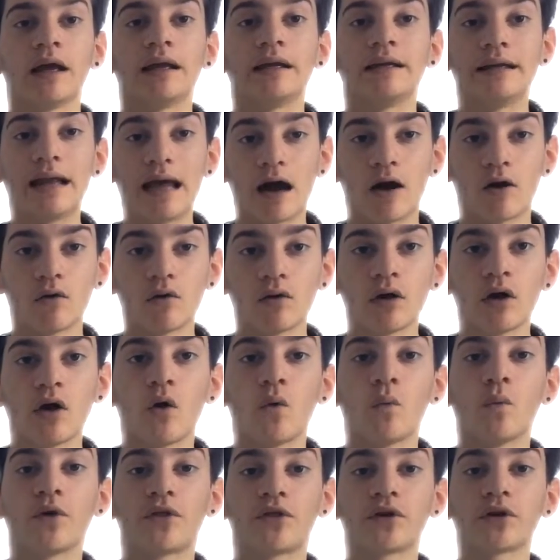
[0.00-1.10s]
Now,
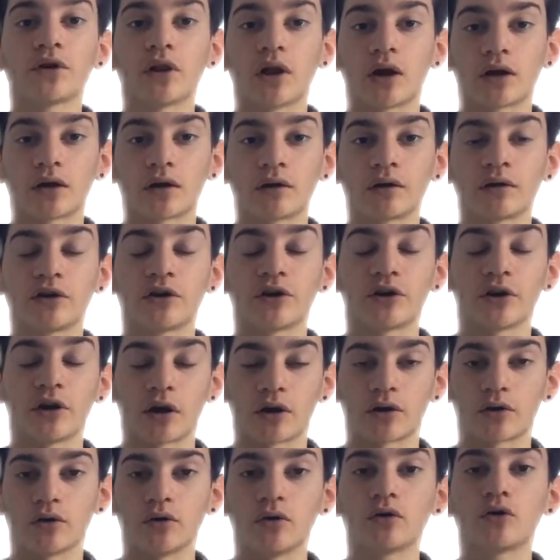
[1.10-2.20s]
with your
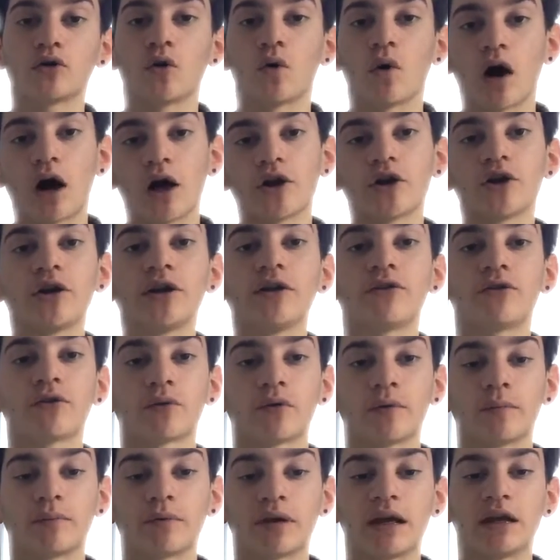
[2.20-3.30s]
knuckle, go underneath
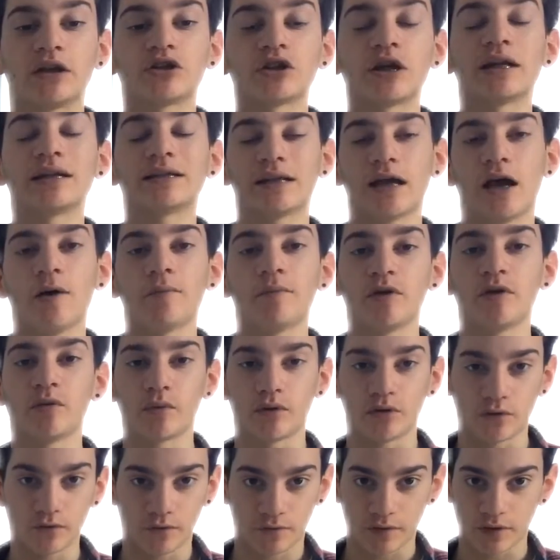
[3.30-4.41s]
your ribcage and tell me
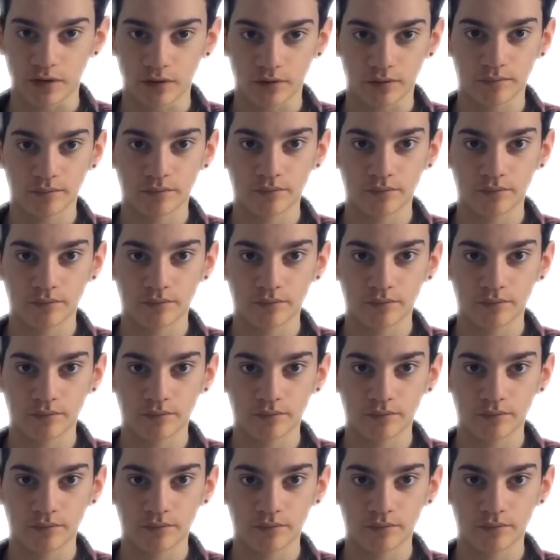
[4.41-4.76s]
what you feel.